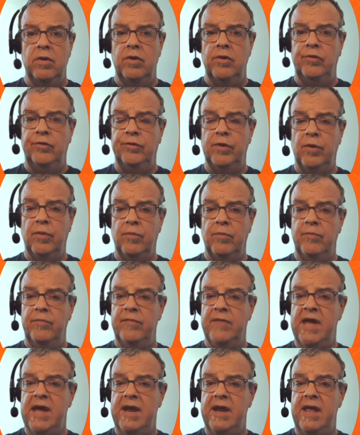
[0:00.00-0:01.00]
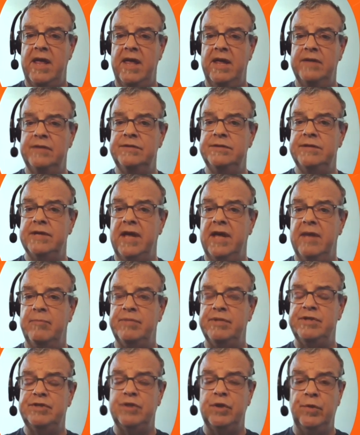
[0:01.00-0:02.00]
So that ends
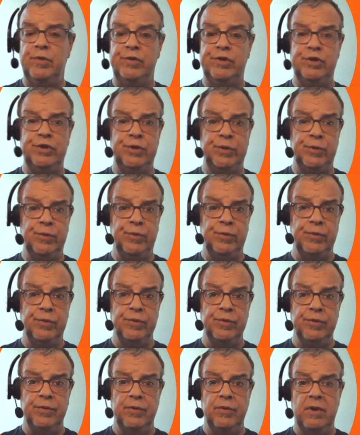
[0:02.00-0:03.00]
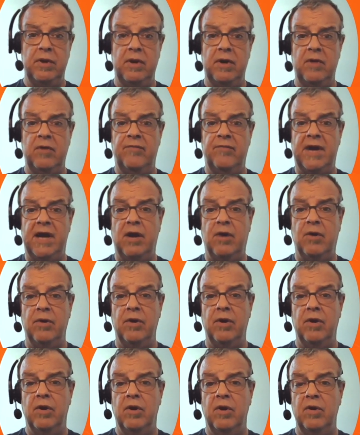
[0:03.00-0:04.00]
episode 2 of
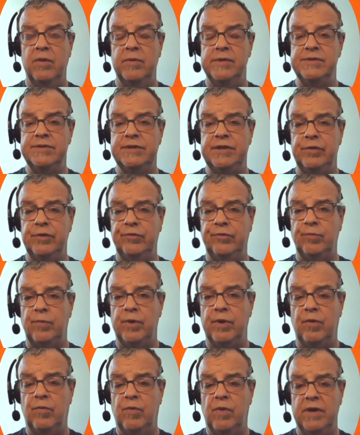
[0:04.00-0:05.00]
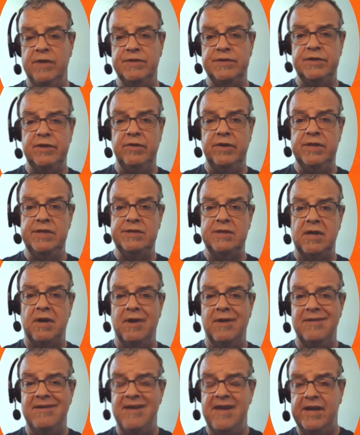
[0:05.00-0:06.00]
our Erwin Skills 101 series.
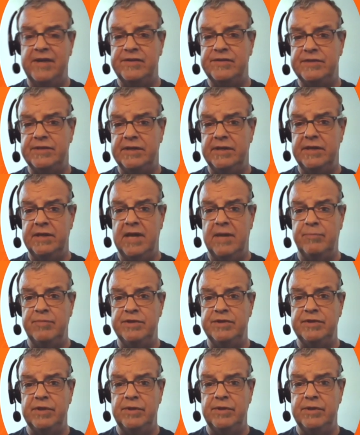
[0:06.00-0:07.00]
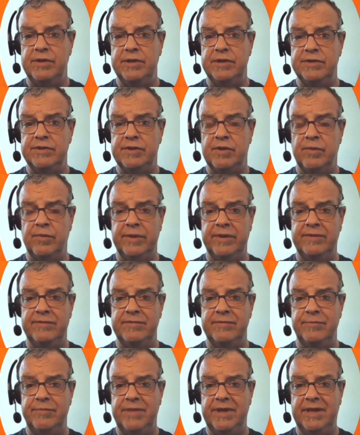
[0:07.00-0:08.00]
Our next episode is going
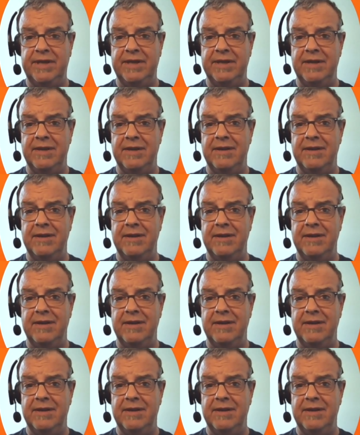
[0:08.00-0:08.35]
to be